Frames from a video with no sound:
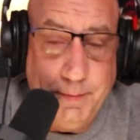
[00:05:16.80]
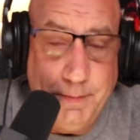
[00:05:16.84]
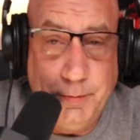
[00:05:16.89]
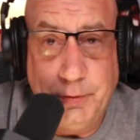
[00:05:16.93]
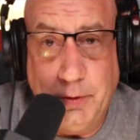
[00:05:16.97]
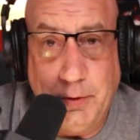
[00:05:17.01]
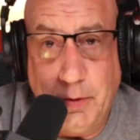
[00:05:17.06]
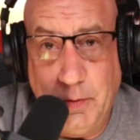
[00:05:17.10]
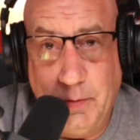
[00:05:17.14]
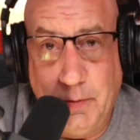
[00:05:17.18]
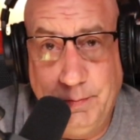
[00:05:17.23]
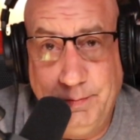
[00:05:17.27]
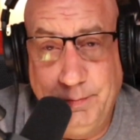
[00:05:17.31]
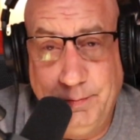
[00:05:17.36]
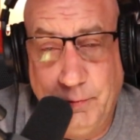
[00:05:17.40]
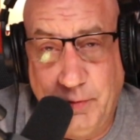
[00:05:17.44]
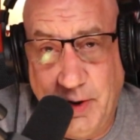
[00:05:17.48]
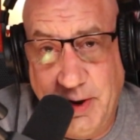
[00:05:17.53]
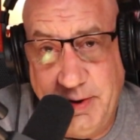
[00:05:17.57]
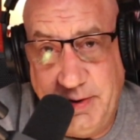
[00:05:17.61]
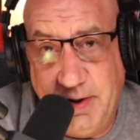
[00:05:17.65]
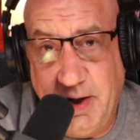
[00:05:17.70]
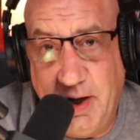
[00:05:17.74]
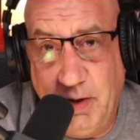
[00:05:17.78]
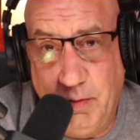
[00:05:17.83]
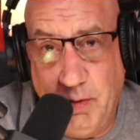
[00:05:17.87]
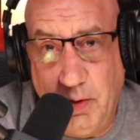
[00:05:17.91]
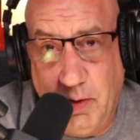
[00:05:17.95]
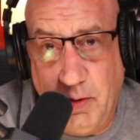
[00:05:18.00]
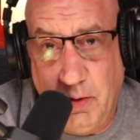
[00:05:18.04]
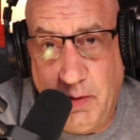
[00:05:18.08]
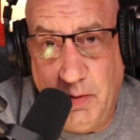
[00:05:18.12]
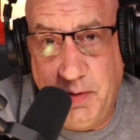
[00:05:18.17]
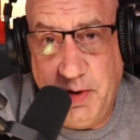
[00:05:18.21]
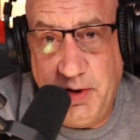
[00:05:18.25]
So right there
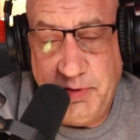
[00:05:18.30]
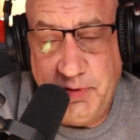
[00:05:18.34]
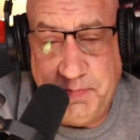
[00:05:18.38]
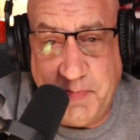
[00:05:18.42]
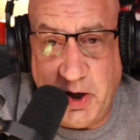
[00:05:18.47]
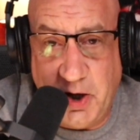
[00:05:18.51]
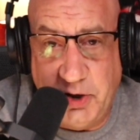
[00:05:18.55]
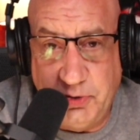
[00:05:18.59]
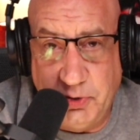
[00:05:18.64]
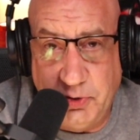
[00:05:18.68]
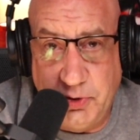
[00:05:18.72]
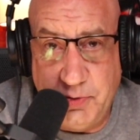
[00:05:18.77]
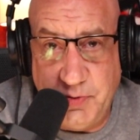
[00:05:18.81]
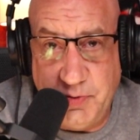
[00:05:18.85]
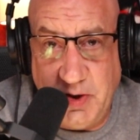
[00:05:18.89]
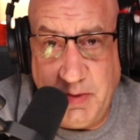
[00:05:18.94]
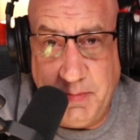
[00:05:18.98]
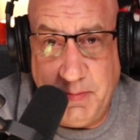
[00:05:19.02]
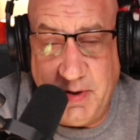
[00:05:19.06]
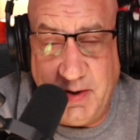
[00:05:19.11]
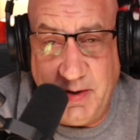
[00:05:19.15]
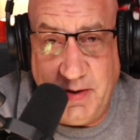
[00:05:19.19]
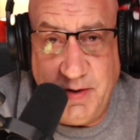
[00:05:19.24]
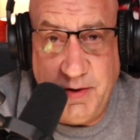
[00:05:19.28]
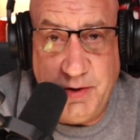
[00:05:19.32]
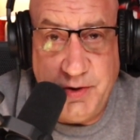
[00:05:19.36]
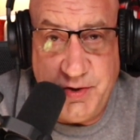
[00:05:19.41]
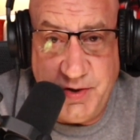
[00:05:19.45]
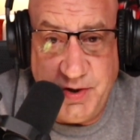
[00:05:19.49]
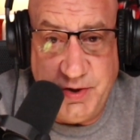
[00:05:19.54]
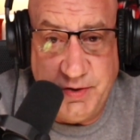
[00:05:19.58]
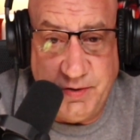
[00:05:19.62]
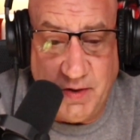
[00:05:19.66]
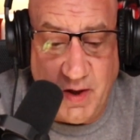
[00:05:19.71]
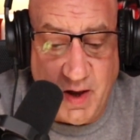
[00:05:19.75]
alone is special treatment.
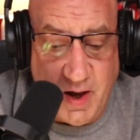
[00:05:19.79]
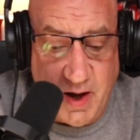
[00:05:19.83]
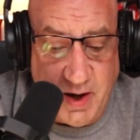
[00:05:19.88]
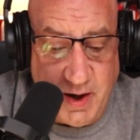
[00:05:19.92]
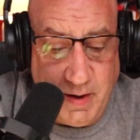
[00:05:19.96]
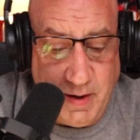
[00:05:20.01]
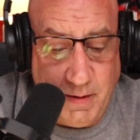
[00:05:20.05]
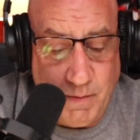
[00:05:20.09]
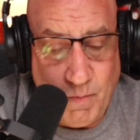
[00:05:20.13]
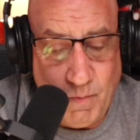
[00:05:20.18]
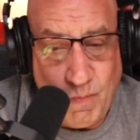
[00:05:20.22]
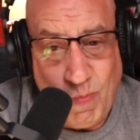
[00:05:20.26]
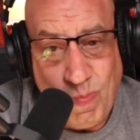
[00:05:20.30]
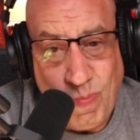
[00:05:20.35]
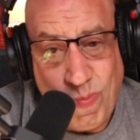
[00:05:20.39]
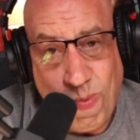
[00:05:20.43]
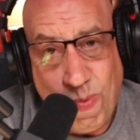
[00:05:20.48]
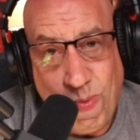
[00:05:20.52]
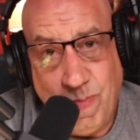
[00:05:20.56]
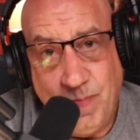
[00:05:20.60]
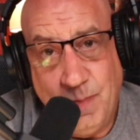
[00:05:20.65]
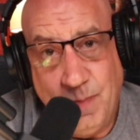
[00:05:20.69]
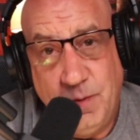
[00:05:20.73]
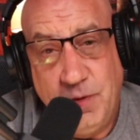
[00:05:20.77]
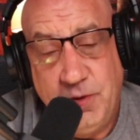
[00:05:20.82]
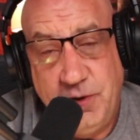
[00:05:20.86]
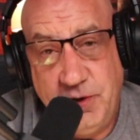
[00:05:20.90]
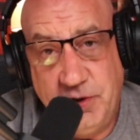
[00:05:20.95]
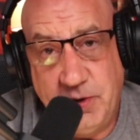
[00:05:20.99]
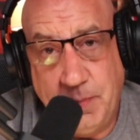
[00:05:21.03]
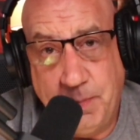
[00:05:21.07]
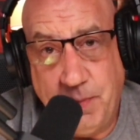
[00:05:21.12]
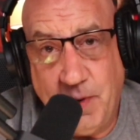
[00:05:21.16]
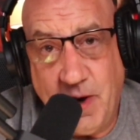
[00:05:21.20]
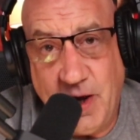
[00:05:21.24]
She's lying.
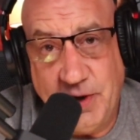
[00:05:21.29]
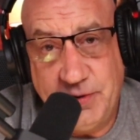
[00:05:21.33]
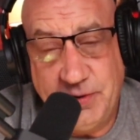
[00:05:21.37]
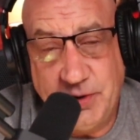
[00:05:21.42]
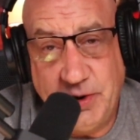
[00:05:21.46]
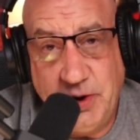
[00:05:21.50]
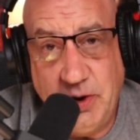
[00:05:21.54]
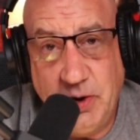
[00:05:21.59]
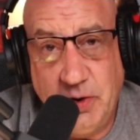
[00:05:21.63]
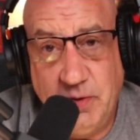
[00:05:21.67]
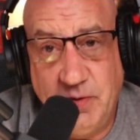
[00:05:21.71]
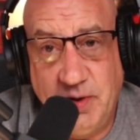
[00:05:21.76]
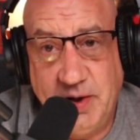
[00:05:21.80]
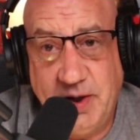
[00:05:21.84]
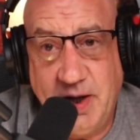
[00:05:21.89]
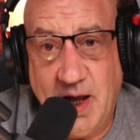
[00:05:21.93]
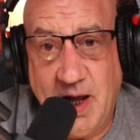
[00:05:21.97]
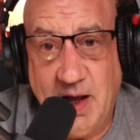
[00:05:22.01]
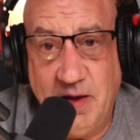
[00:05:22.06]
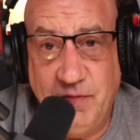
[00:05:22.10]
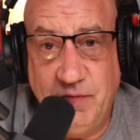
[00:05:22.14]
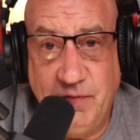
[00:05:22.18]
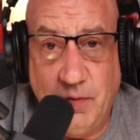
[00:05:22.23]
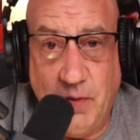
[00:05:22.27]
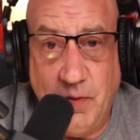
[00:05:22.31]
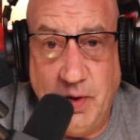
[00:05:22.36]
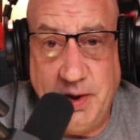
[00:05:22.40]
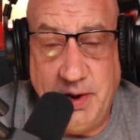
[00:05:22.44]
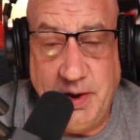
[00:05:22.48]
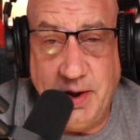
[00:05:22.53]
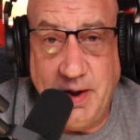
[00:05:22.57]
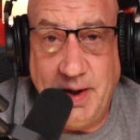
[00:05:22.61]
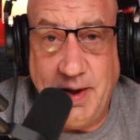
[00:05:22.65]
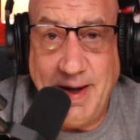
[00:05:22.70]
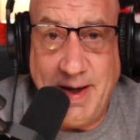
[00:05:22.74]
She's a prosecutor in
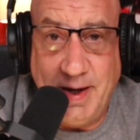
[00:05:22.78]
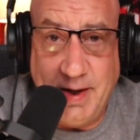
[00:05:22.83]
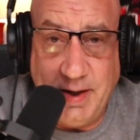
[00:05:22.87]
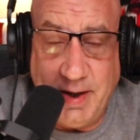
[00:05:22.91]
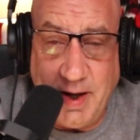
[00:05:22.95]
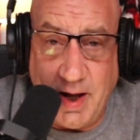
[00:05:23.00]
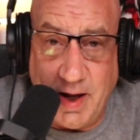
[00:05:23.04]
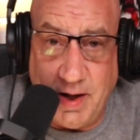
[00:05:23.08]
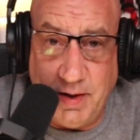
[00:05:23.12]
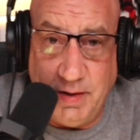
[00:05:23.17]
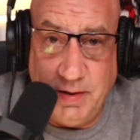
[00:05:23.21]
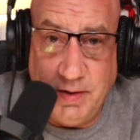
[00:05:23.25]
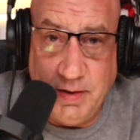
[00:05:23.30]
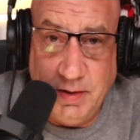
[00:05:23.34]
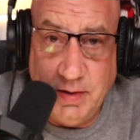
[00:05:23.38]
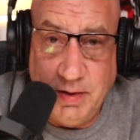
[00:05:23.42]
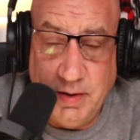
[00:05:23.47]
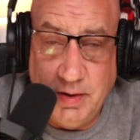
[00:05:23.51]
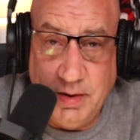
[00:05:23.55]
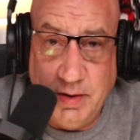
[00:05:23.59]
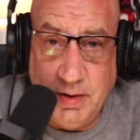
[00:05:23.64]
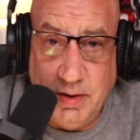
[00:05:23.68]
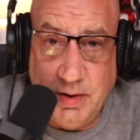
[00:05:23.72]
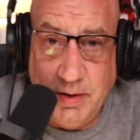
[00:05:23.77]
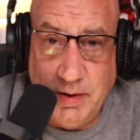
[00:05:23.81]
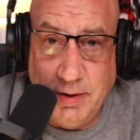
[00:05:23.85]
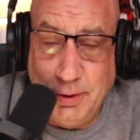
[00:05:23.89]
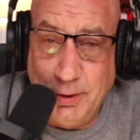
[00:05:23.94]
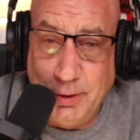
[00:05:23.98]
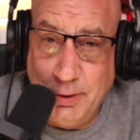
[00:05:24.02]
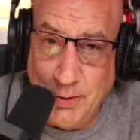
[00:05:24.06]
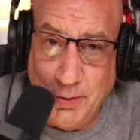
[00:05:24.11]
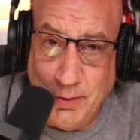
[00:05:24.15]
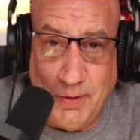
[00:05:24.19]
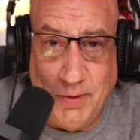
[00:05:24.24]
California. And again,
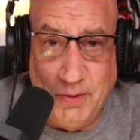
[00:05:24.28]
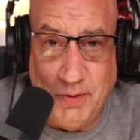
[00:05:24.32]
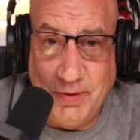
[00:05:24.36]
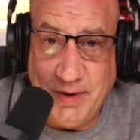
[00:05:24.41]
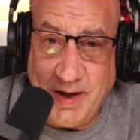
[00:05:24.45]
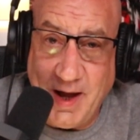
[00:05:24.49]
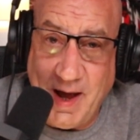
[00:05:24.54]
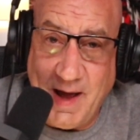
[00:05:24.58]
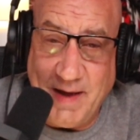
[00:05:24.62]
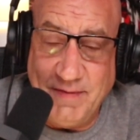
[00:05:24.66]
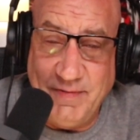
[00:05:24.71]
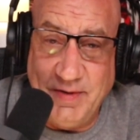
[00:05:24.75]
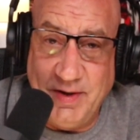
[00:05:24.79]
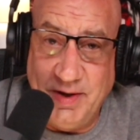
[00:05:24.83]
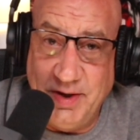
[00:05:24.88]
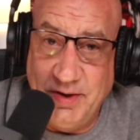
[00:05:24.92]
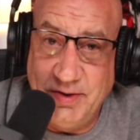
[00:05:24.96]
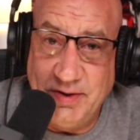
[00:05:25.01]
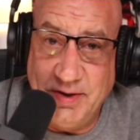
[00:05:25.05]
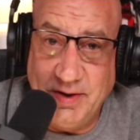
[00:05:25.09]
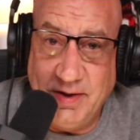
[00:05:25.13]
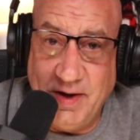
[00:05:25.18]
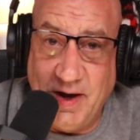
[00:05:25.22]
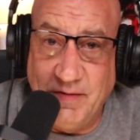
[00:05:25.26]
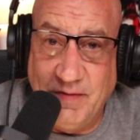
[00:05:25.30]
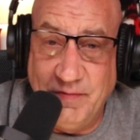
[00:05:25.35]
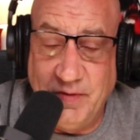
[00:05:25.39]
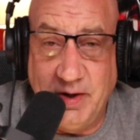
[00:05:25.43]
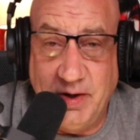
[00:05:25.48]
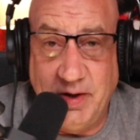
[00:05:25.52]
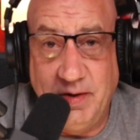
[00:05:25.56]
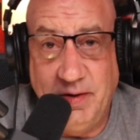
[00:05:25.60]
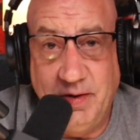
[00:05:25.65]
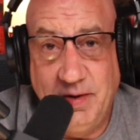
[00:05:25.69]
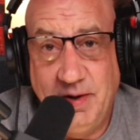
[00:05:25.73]
good old Gavin is the
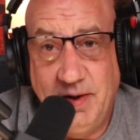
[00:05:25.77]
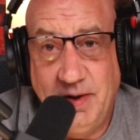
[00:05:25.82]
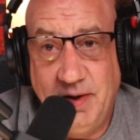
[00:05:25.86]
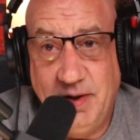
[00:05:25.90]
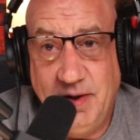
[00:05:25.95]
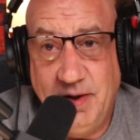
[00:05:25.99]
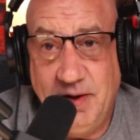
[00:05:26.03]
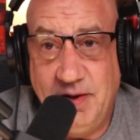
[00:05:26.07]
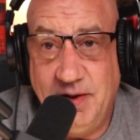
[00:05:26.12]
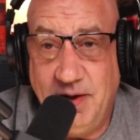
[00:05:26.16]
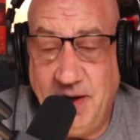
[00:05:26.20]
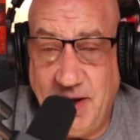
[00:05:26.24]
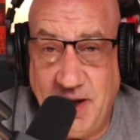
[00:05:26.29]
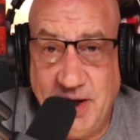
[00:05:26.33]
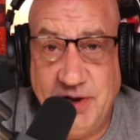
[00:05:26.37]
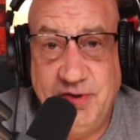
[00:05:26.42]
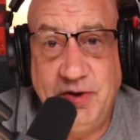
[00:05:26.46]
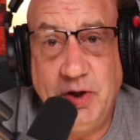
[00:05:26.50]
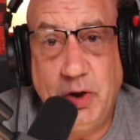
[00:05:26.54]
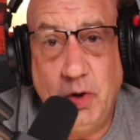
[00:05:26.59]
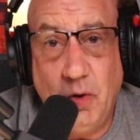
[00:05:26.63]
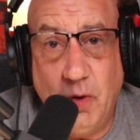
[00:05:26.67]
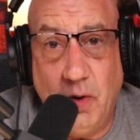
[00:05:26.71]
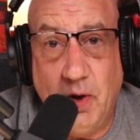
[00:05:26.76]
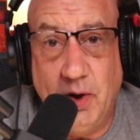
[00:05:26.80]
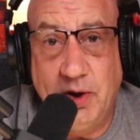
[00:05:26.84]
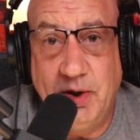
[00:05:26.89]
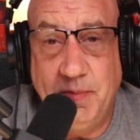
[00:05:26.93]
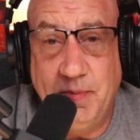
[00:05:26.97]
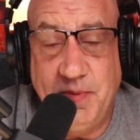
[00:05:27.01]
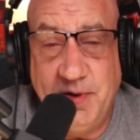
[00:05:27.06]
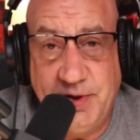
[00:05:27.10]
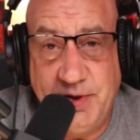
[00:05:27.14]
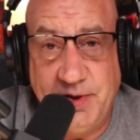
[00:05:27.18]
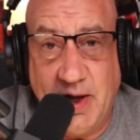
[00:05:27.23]
governor. And Nancy called
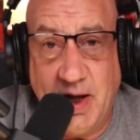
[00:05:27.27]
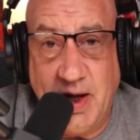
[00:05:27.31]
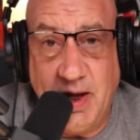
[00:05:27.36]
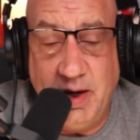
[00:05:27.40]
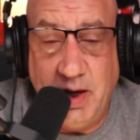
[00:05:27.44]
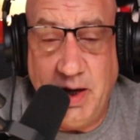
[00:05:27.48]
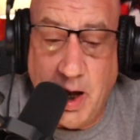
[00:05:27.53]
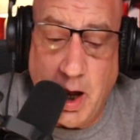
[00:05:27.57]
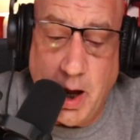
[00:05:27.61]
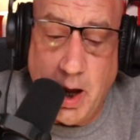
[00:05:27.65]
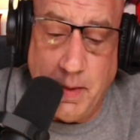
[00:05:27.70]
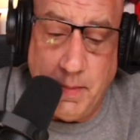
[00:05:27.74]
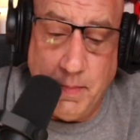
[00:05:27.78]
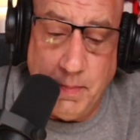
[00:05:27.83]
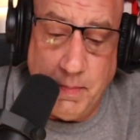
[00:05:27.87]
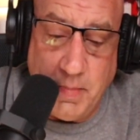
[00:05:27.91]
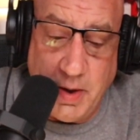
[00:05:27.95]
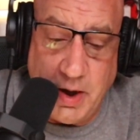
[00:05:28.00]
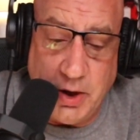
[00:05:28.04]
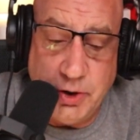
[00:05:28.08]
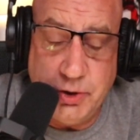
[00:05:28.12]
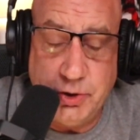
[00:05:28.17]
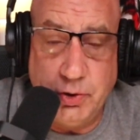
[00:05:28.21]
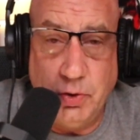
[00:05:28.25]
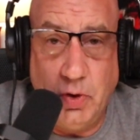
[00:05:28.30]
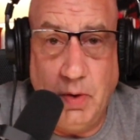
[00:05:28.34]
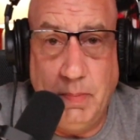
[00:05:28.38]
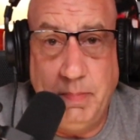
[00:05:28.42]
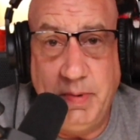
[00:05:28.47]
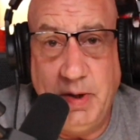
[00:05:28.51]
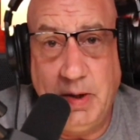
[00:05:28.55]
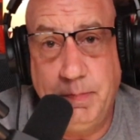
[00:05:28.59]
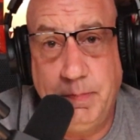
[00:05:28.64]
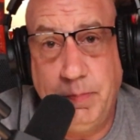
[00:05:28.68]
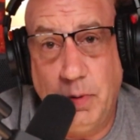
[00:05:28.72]
him and said, make sure
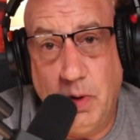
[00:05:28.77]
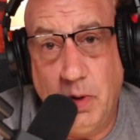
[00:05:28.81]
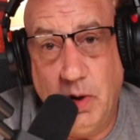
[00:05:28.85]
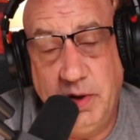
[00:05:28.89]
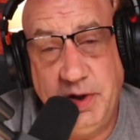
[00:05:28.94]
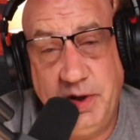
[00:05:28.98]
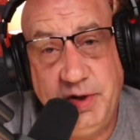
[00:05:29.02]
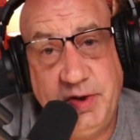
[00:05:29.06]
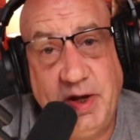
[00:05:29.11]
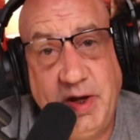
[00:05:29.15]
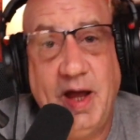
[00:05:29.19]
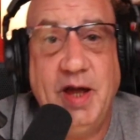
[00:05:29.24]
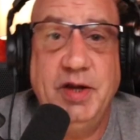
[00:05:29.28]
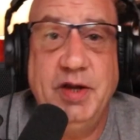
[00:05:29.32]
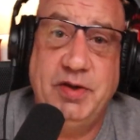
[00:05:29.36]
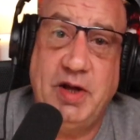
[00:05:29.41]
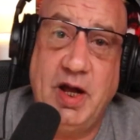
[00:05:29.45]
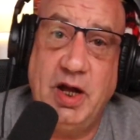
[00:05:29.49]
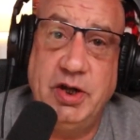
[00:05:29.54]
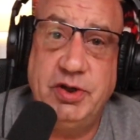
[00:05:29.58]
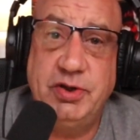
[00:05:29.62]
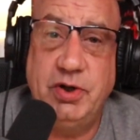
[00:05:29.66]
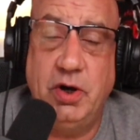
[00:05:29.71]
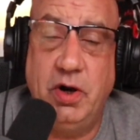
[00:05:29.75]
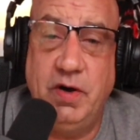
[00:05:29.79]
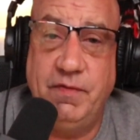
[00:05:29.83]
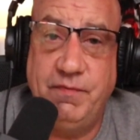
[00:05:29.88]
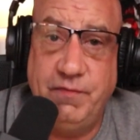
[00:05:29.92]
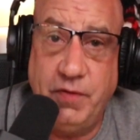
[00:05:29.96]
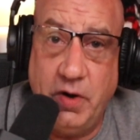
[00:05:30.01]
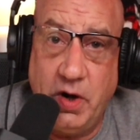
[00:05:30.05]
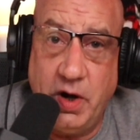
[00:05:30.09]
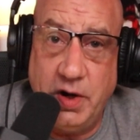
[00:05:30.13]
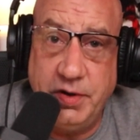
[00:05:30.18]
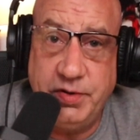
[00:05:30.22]
Big Paulie's case gets heard
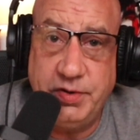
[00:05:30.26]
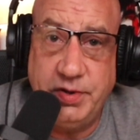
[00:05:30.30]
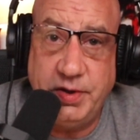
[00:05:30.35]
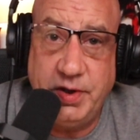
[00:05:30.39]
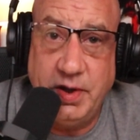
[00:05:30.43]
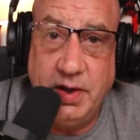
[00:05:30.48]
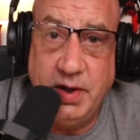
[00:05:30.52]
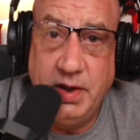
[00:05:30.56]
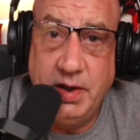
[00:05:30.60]
first